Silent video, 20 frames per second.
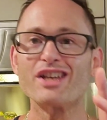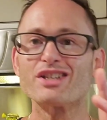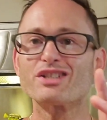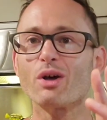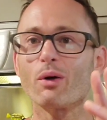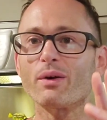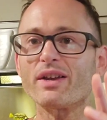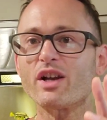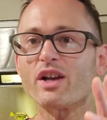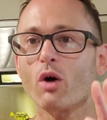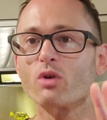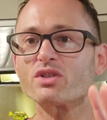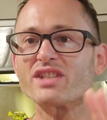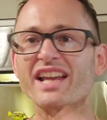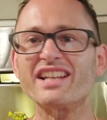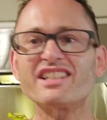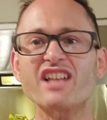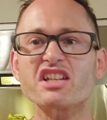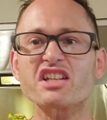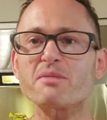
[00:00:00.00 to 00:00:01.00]
So he
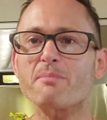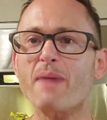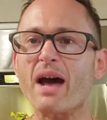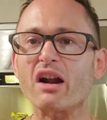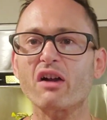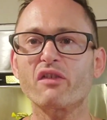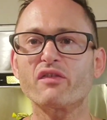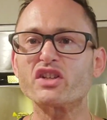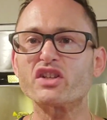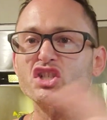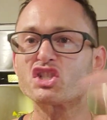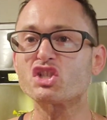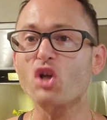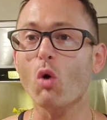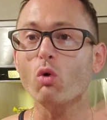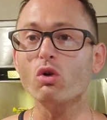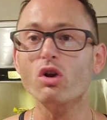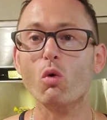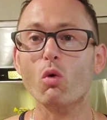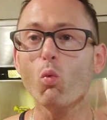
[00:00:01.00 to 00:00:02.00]
goes, it doesn't matter if it's
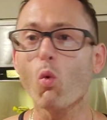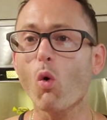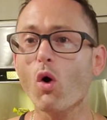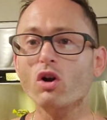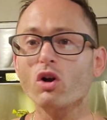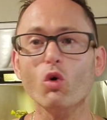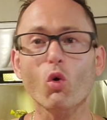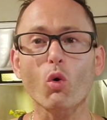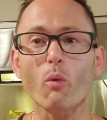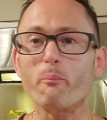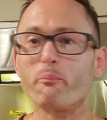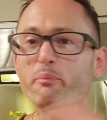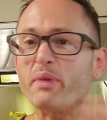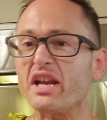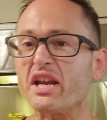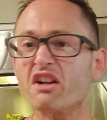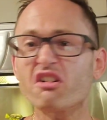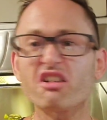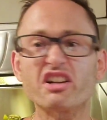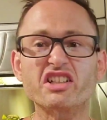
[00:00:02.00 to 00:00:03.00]
soda, water, or
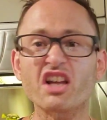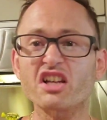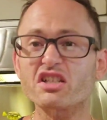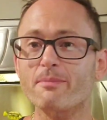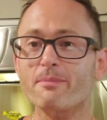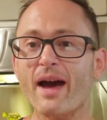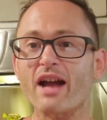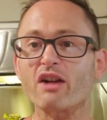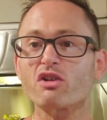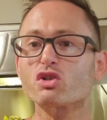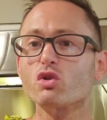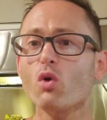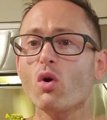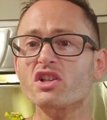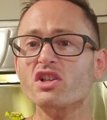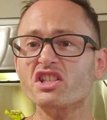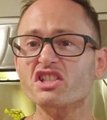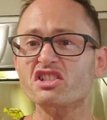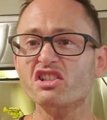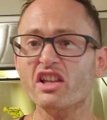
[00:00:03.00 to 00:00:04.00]
beer, it doesn't matter. As
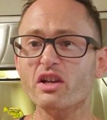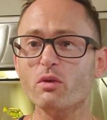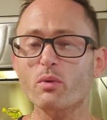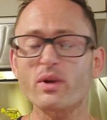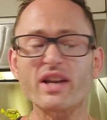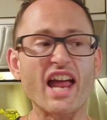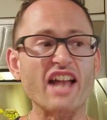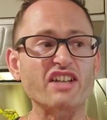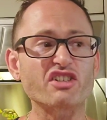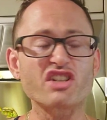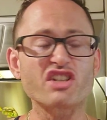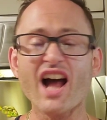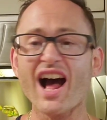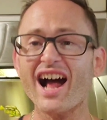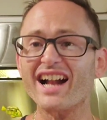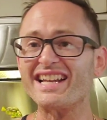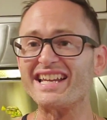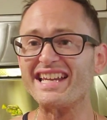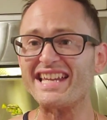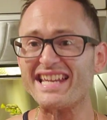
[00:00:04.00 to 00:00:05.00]
long as it's liquid and you're
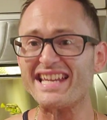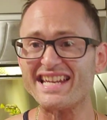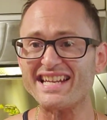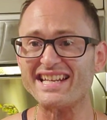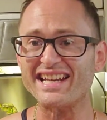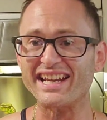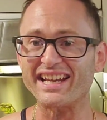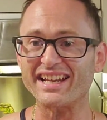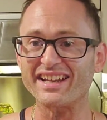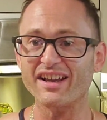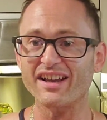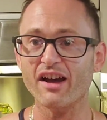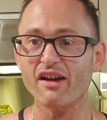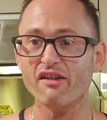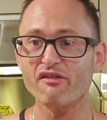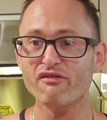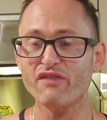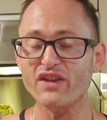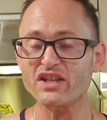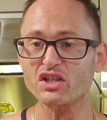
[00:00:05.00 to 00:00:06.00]
not eating
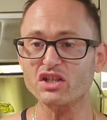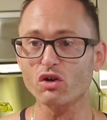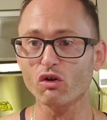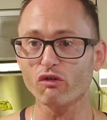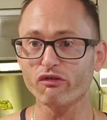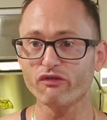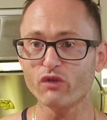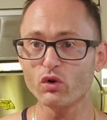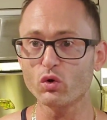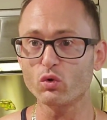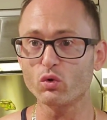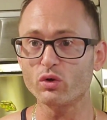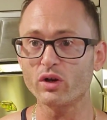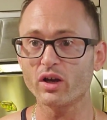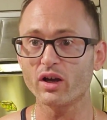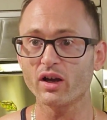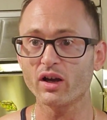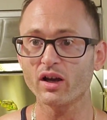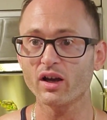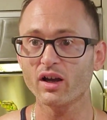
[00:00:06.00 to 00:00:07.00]
physical food,